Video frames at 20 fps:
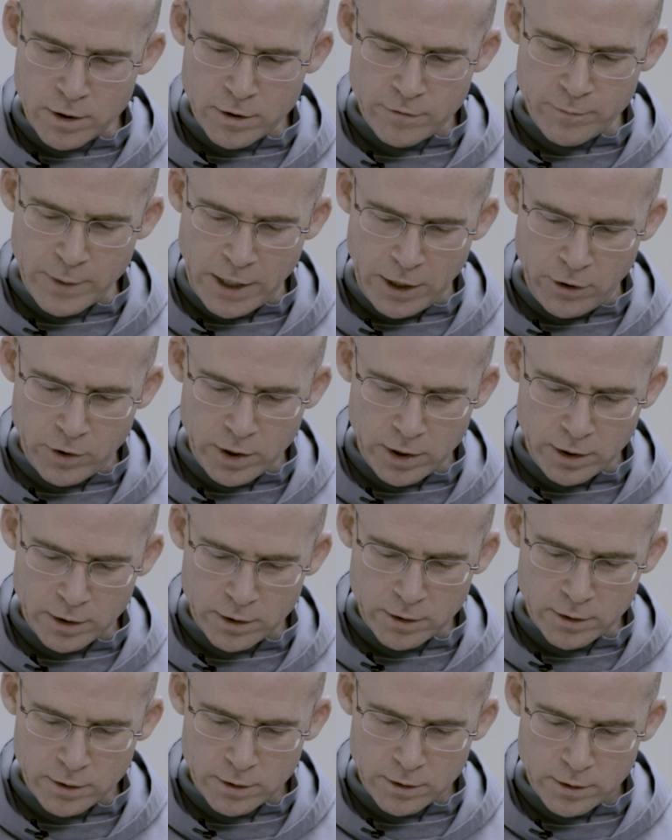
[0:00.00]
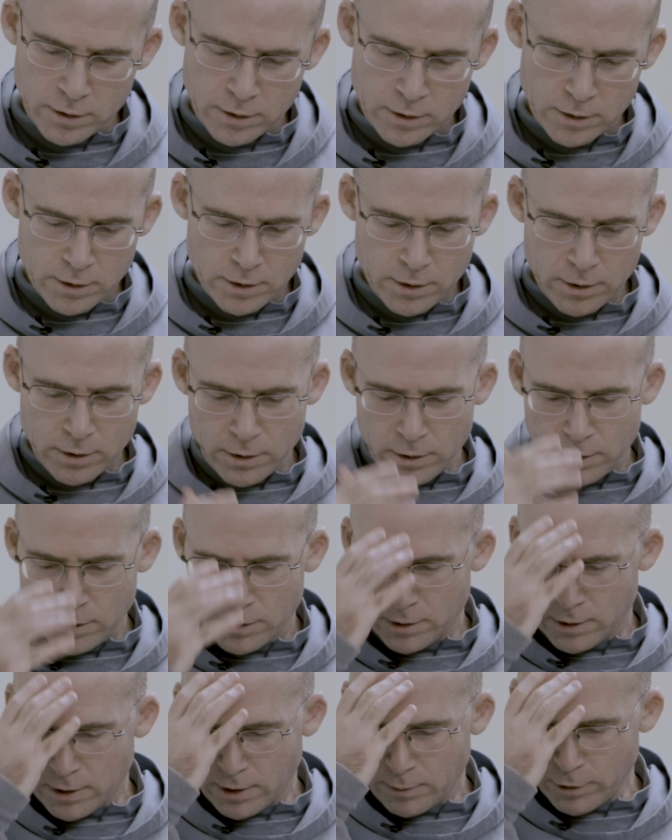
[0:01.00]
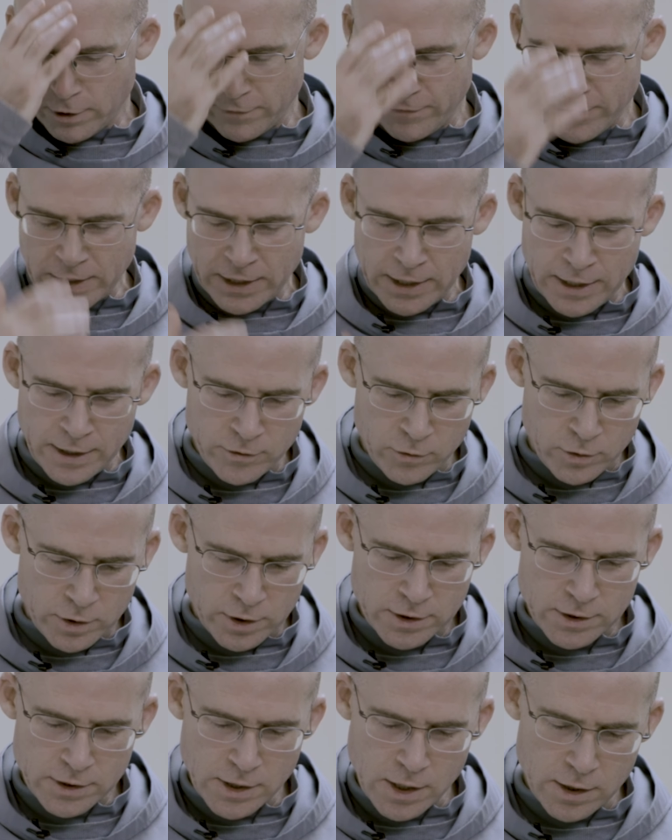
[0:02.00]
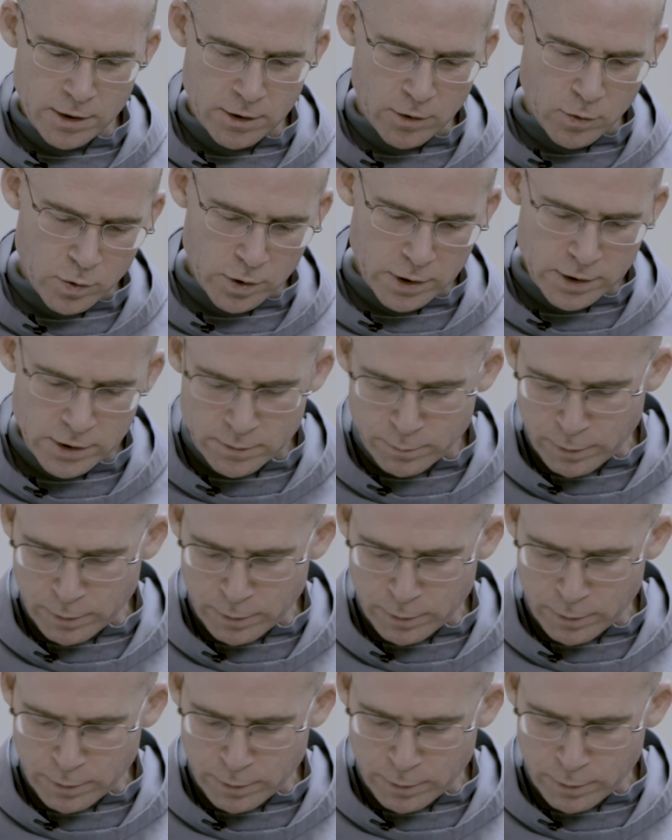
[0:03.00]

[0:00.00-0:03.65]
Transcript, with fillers: Heart of Mary. In the name of the Father, and the Son, and the Holy